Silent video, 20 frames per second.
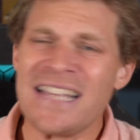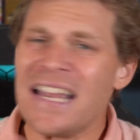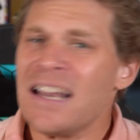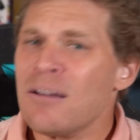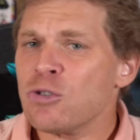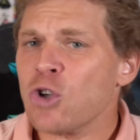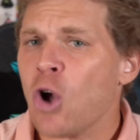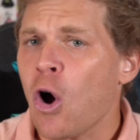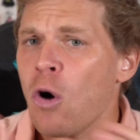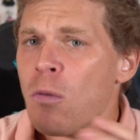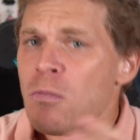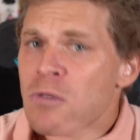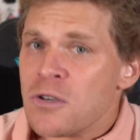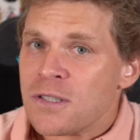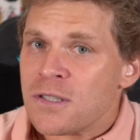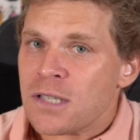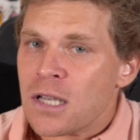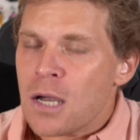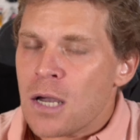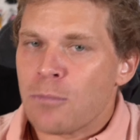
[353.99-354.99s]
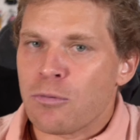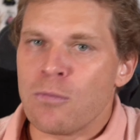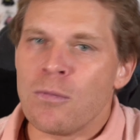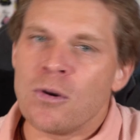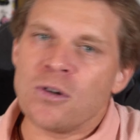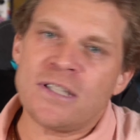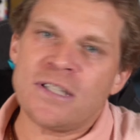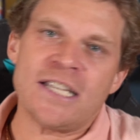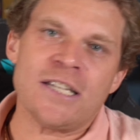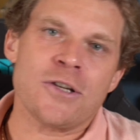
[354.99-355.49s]
then I would almost
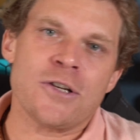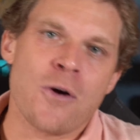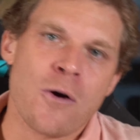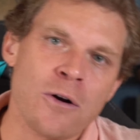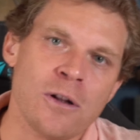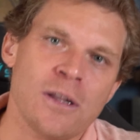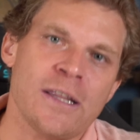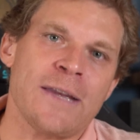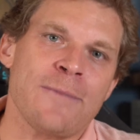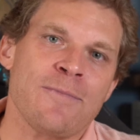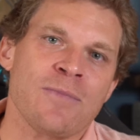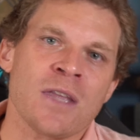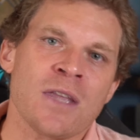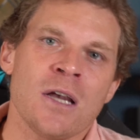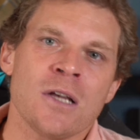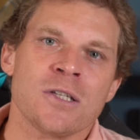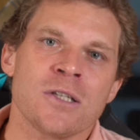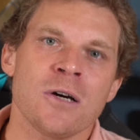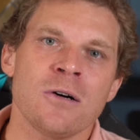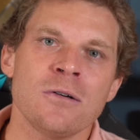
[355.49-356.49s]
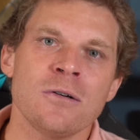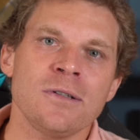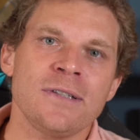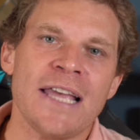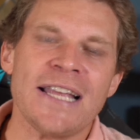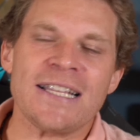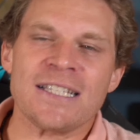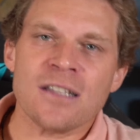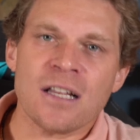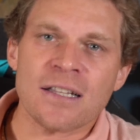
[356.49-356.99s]
promote internally. So
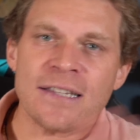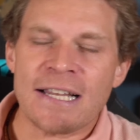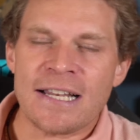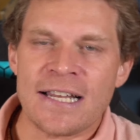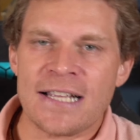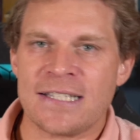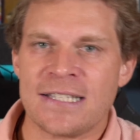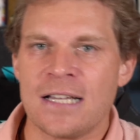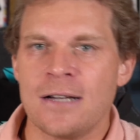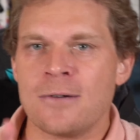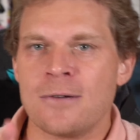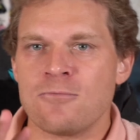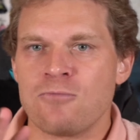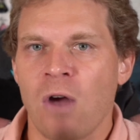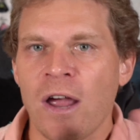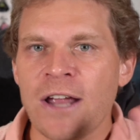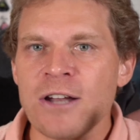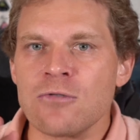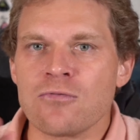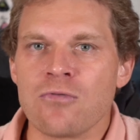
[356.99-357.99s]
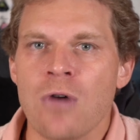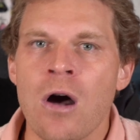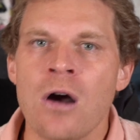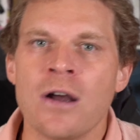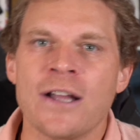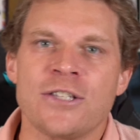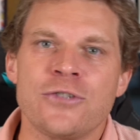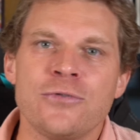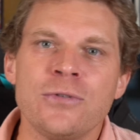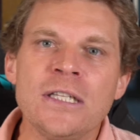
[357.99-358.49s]
it's not that it's a right or
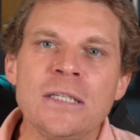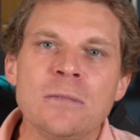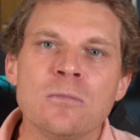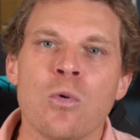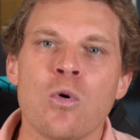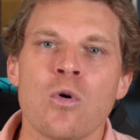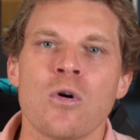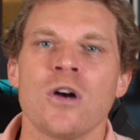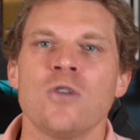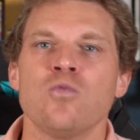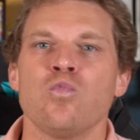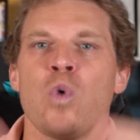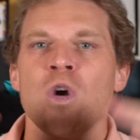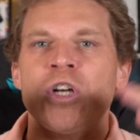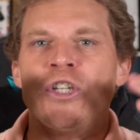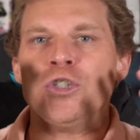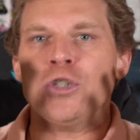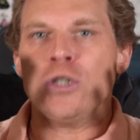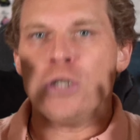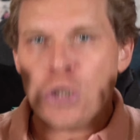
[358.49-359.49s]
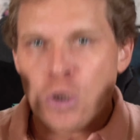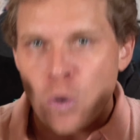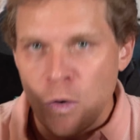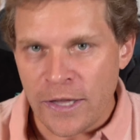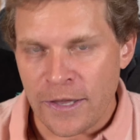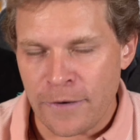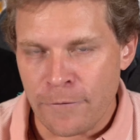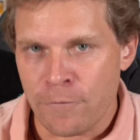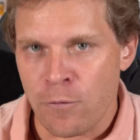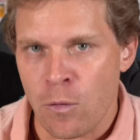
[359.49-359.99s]
wrong, it's really more on what you're
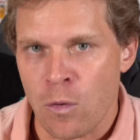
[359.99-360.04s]
looking